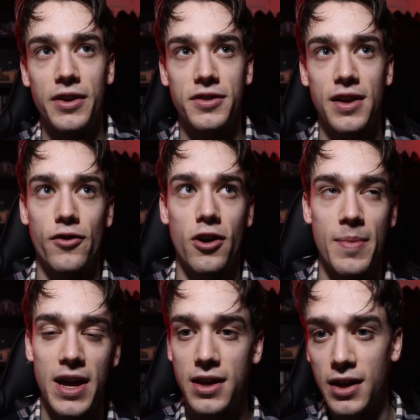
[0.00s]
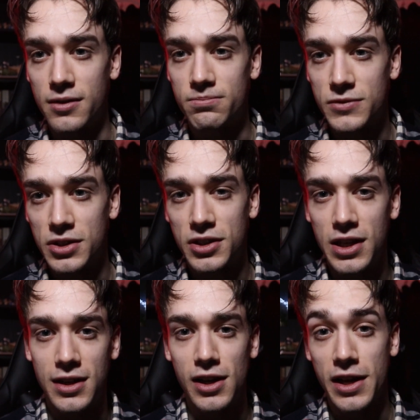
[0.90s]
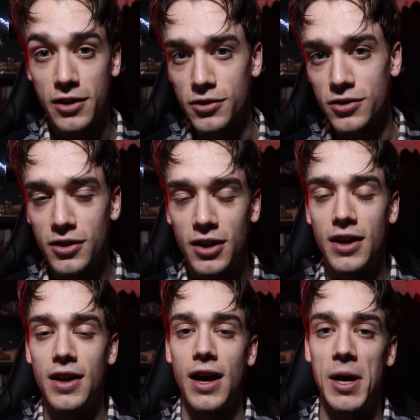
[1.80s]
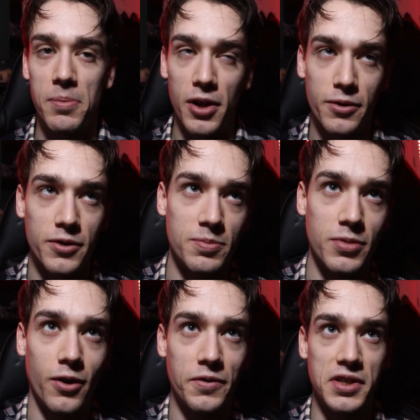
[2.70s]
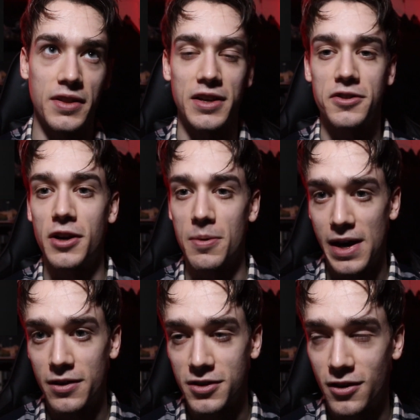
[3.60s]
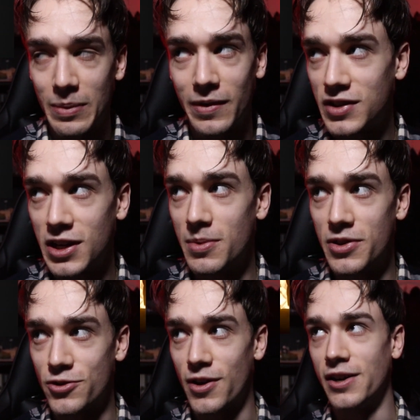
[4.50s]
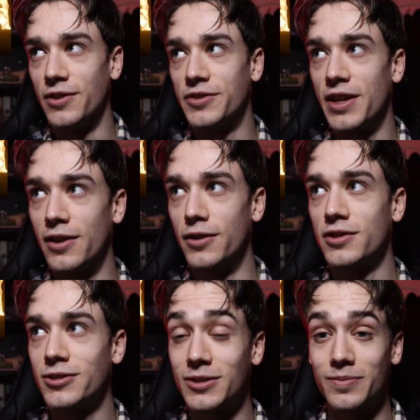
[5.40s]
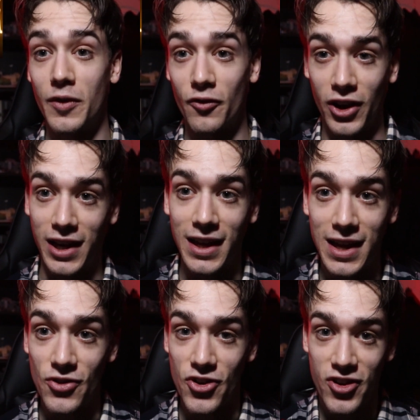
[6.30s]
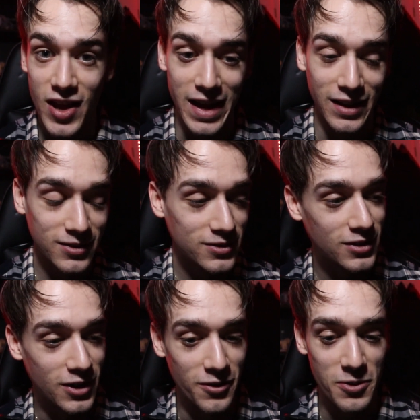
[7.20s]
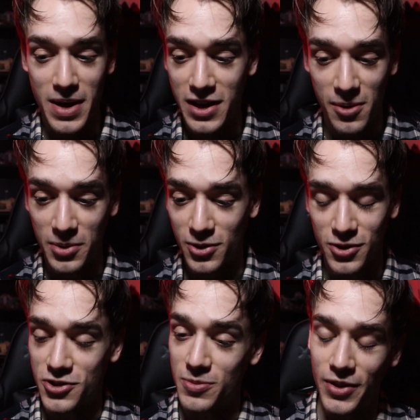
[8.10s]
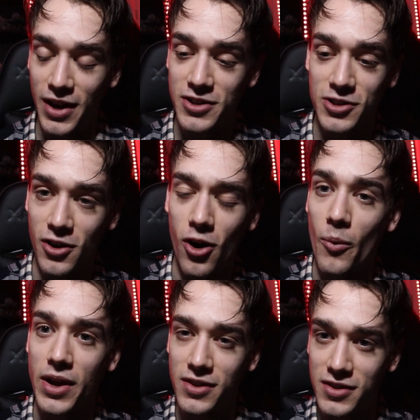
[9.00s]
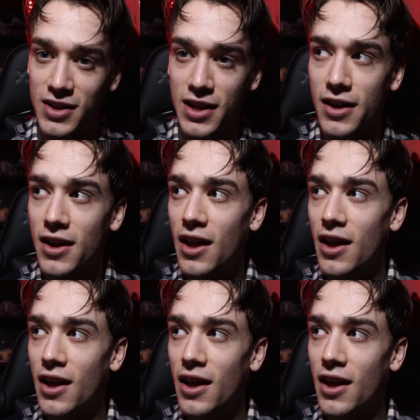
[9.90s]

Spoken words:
So therefore I'm aching to see clickers and bloaters, but obviously that's only a matter of time. We've seen them in the trailers, they look fucking insane, the makeup and costume on that. I just can't wait to see it.